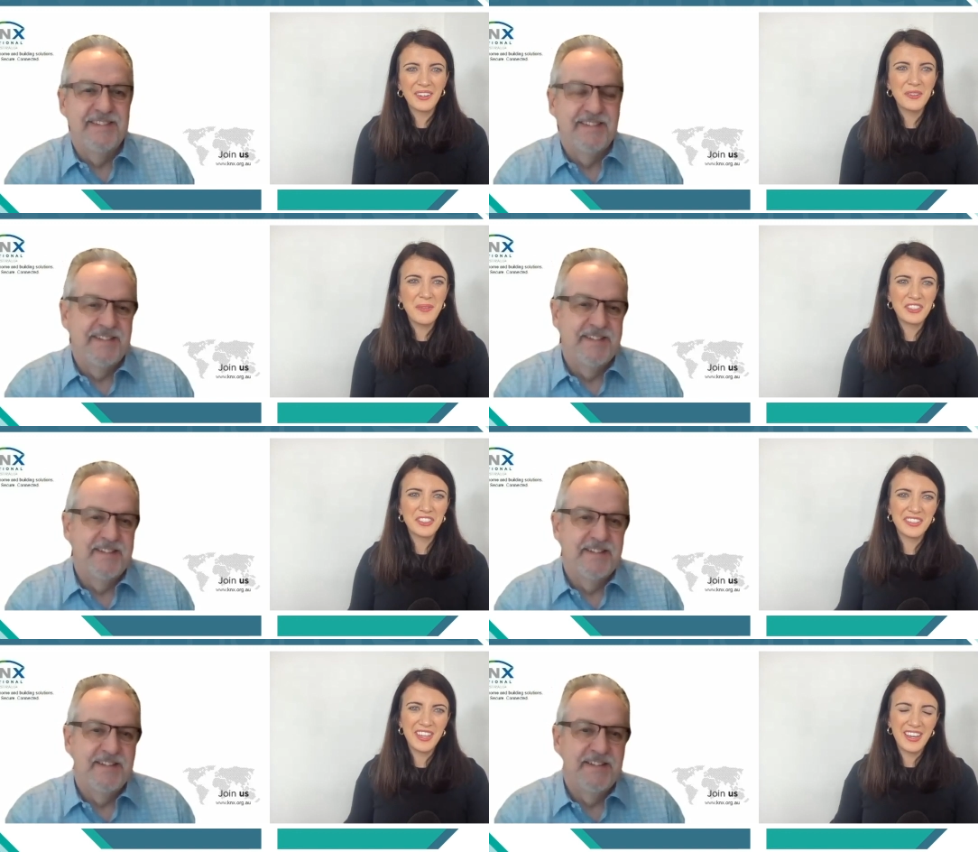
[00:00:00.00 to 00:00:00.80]
Speaker 1: now, you
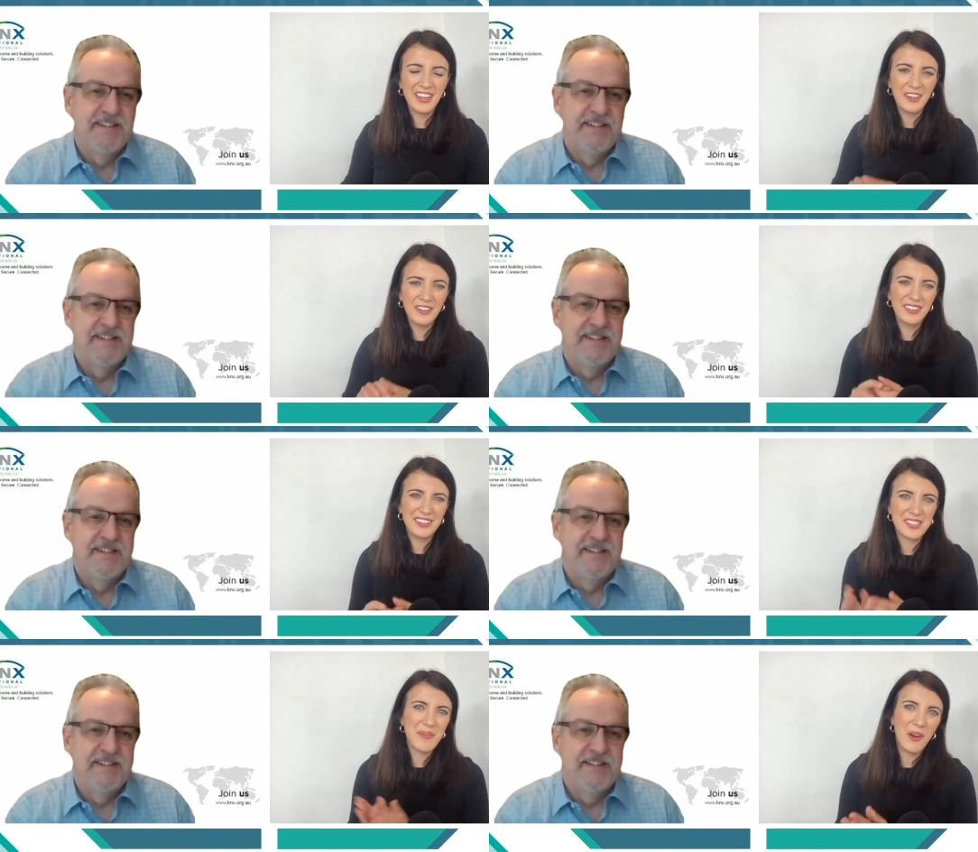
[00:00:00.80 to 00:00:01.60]
mentioned there
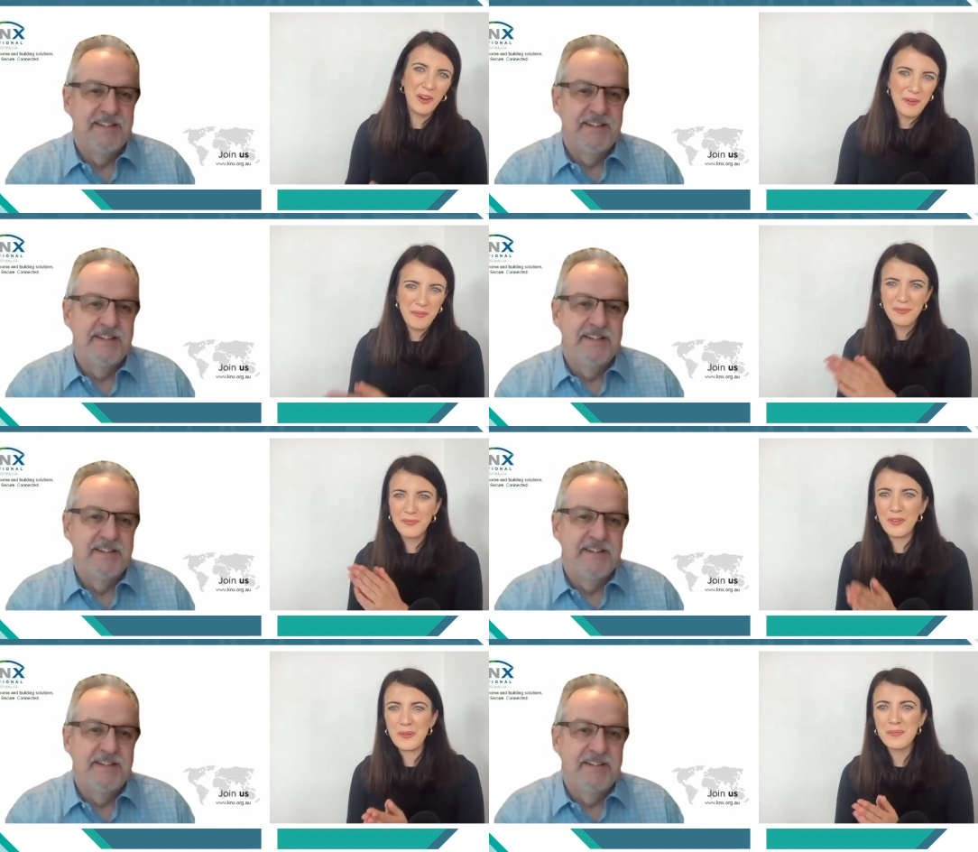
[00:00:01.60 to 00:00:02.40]
the smart home
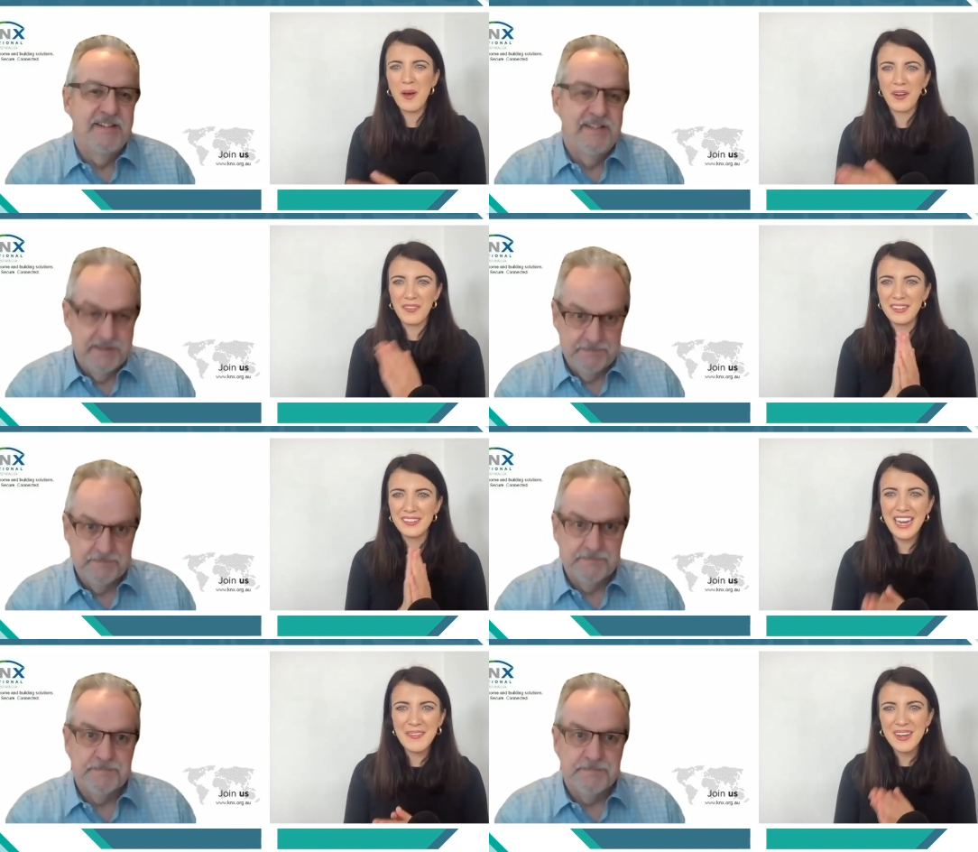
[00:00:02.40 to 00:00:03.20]
forms part of the
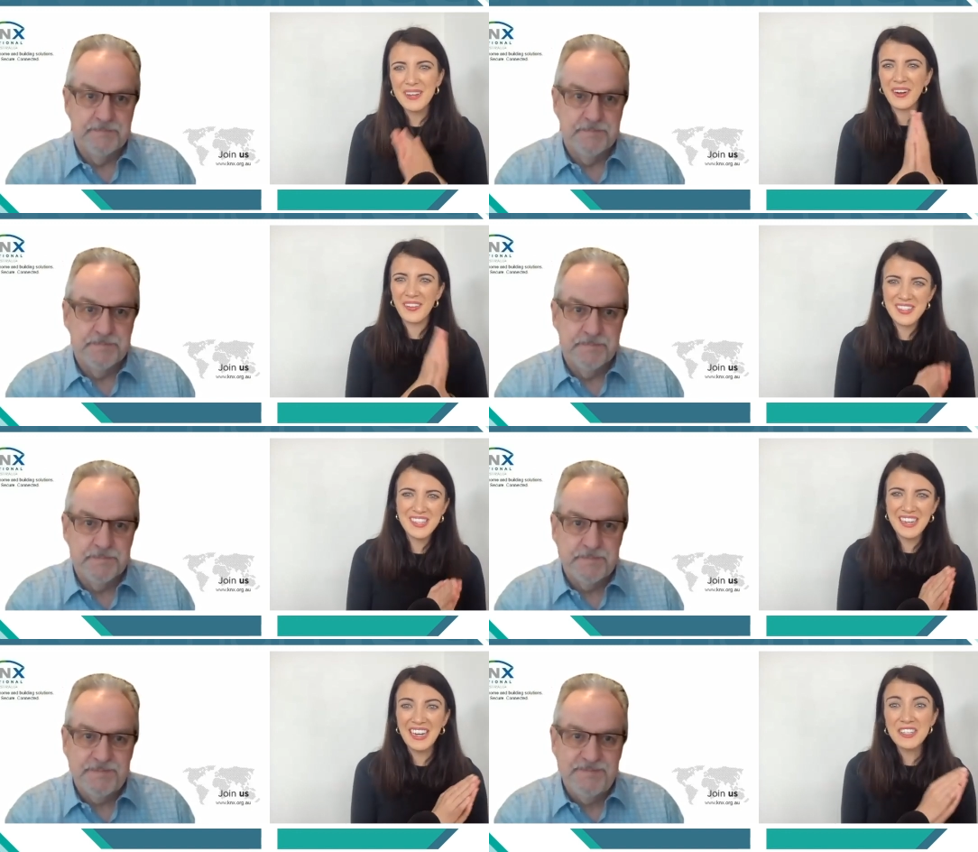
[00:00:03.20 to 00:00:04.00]
neighborhood, part of the
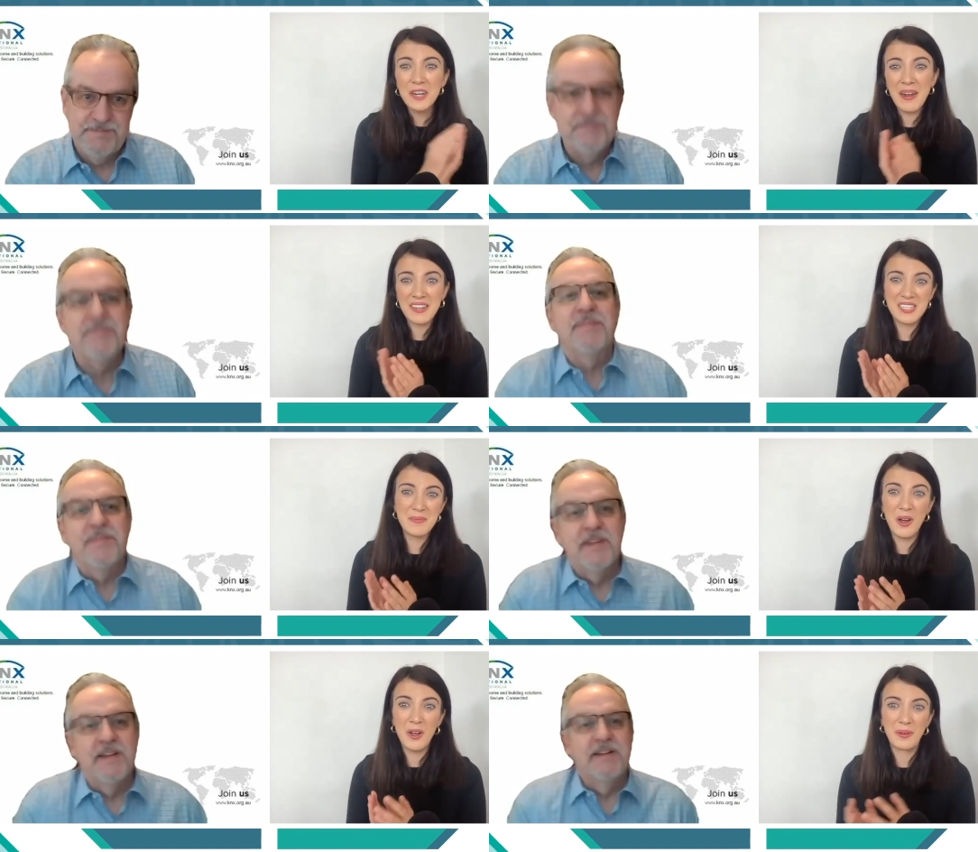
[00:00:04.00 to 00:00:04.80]
city. Let's go back to the
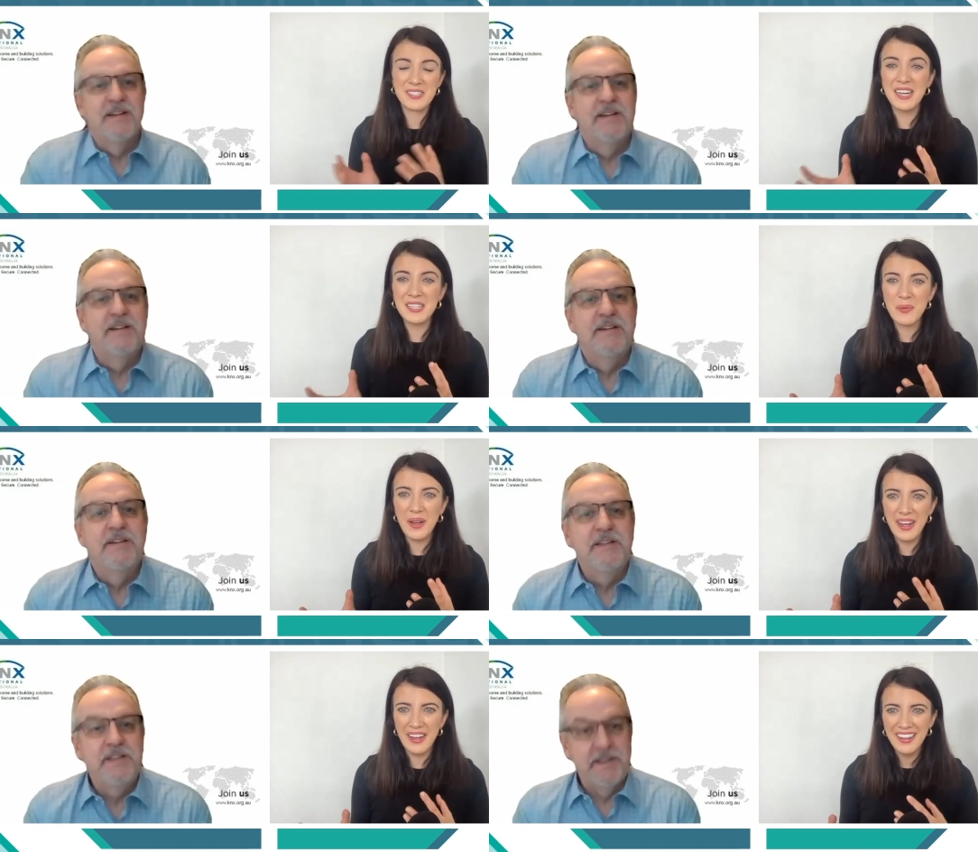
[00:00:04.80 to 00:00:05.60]
smart home because that's
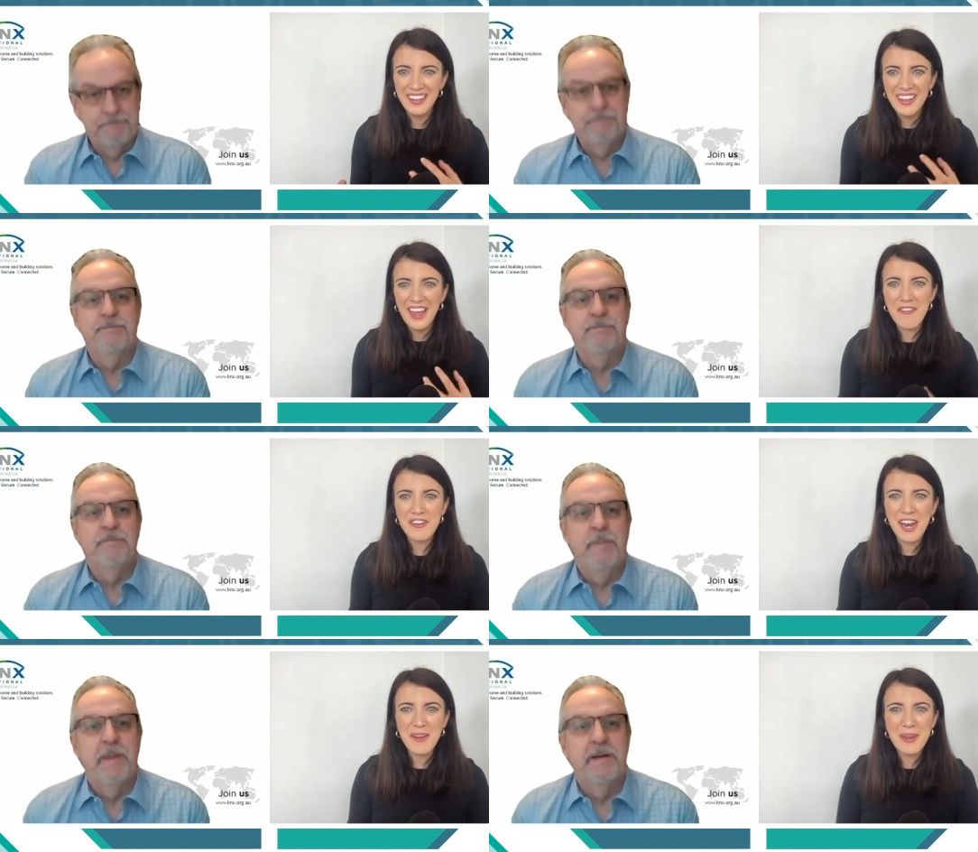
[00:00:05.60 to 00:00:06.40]
where yeah.
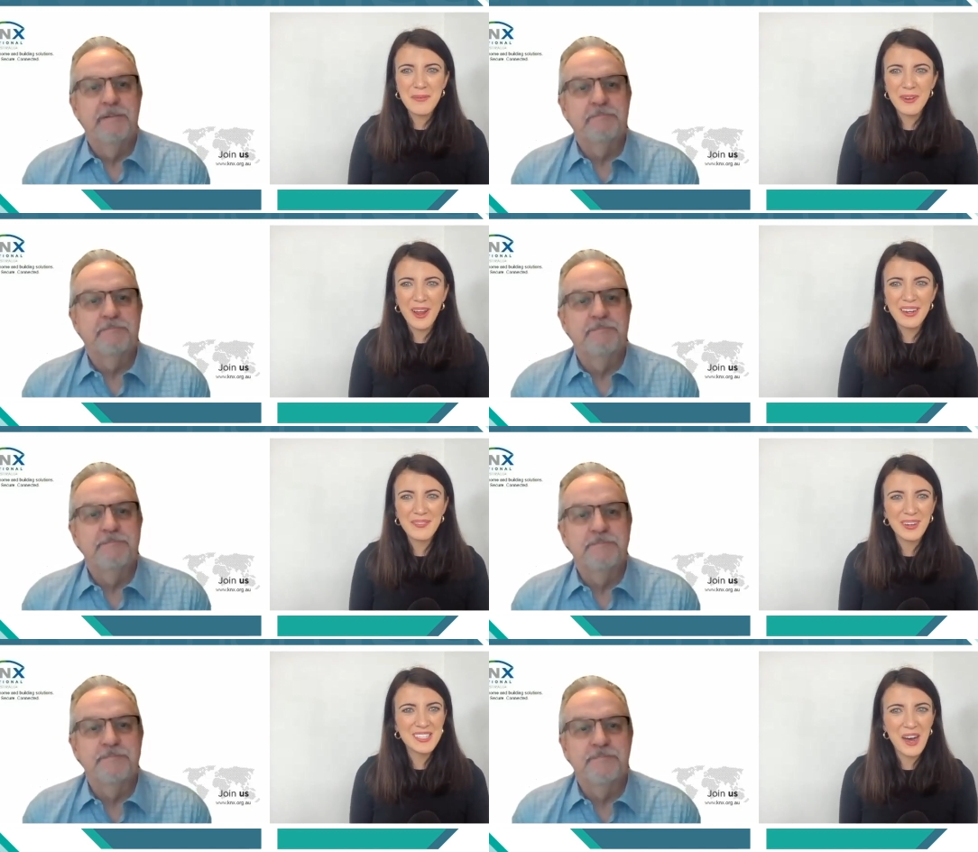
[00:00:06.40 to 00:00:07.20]
everyday people like
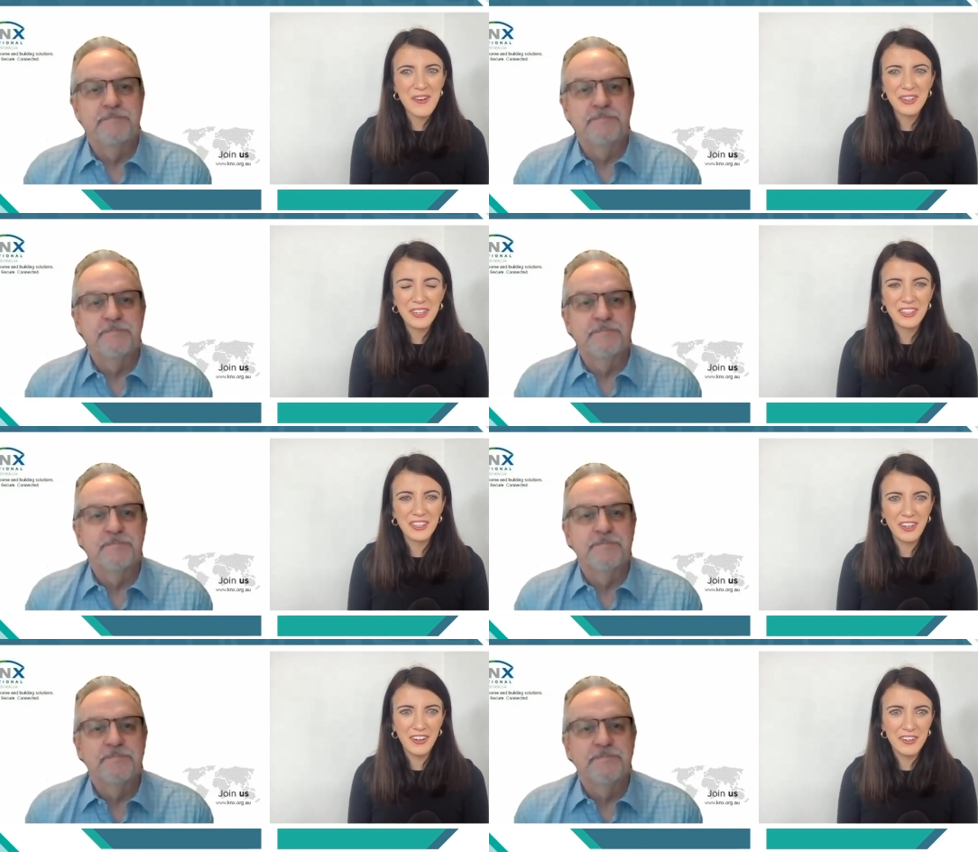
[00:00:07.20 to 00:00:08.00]
myself can
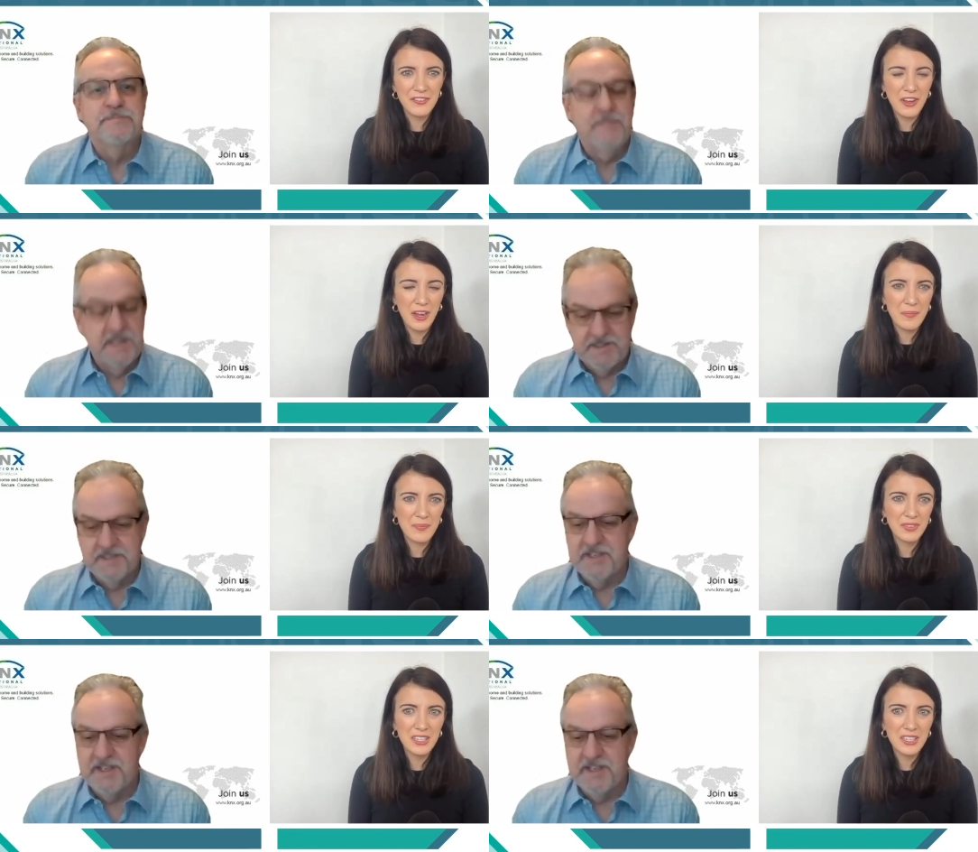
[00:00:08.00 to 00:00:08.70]
can kind of um,